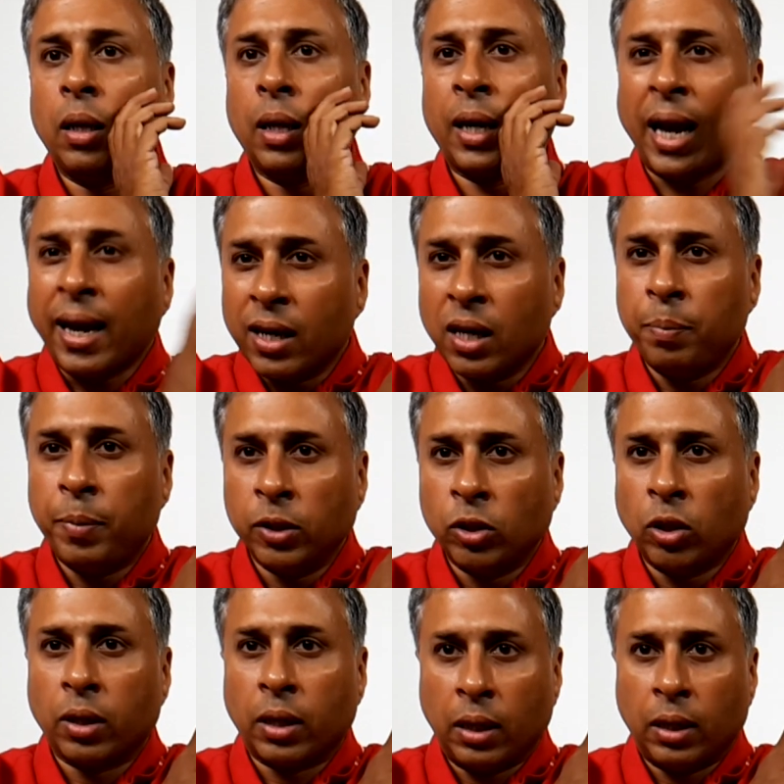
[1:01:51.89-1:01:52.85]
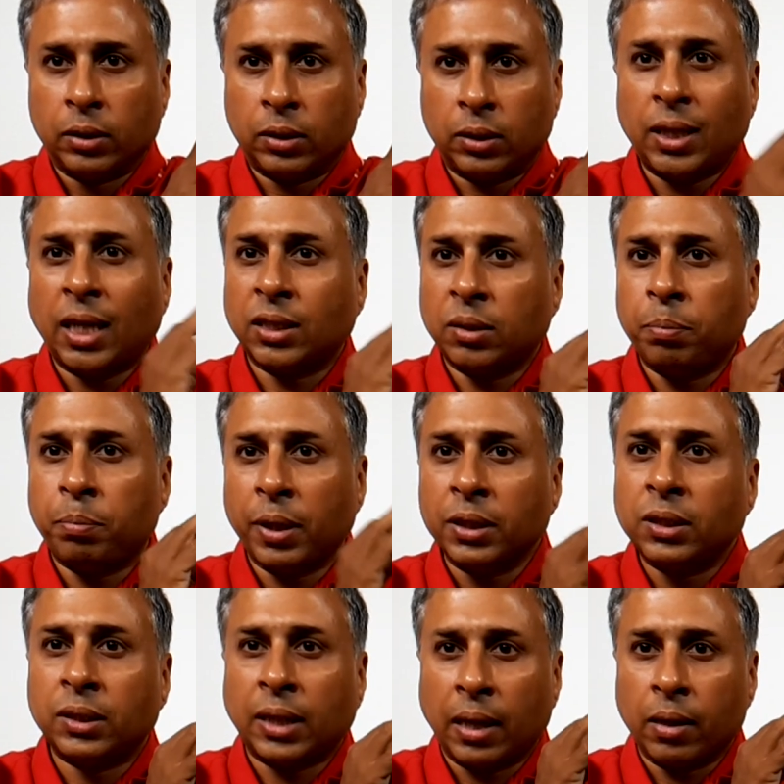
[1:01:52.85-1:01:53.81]
carry a binoculars. That's the
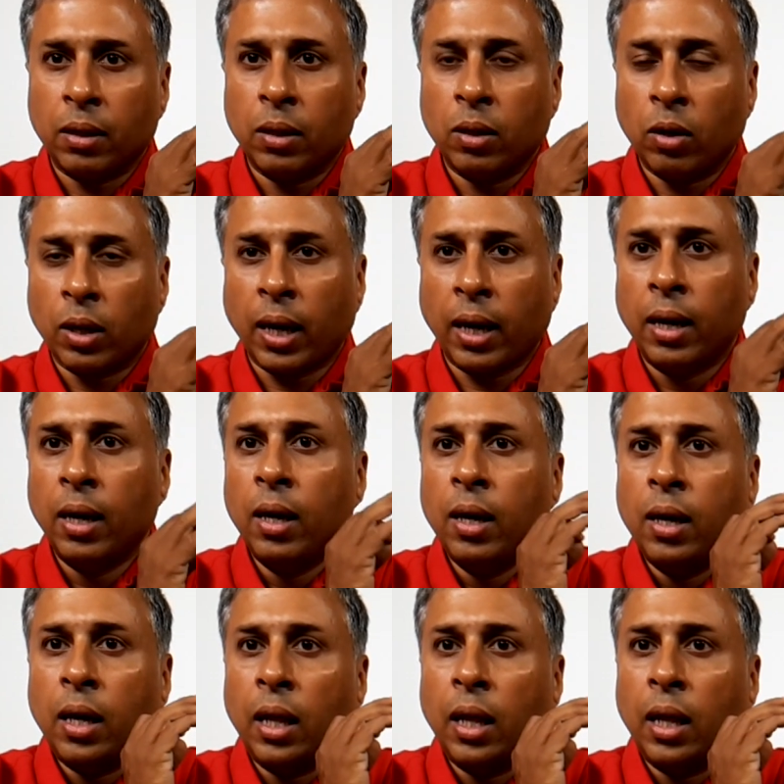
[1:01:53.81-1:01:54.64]
best thing. Okay.